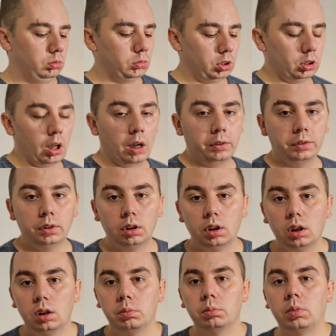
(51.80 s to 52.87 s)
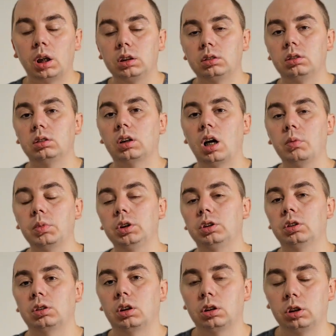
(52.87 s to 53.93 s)
stuff might damage
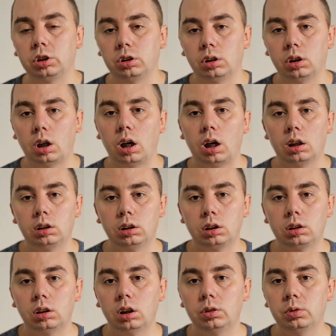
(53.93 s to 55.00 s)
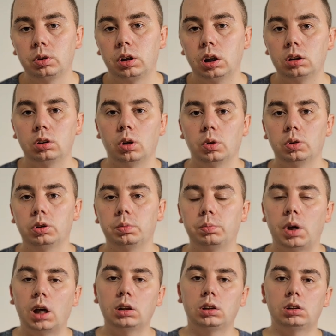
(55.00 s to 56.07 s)
a traditional hard disk and you get those
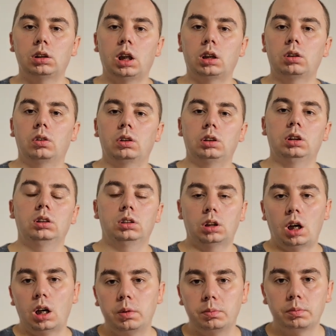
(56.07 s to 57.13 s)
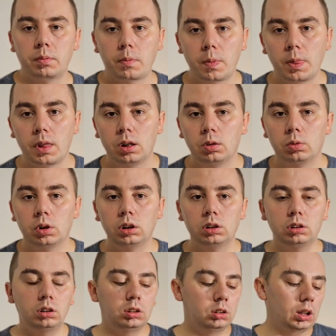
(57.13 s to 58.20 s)
bad sectors in time. Well,
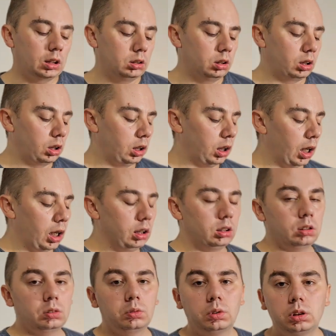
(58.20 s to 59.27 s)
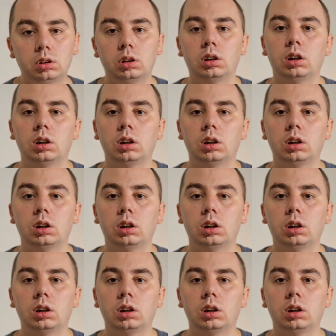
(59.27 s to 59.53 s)
this is not the case with an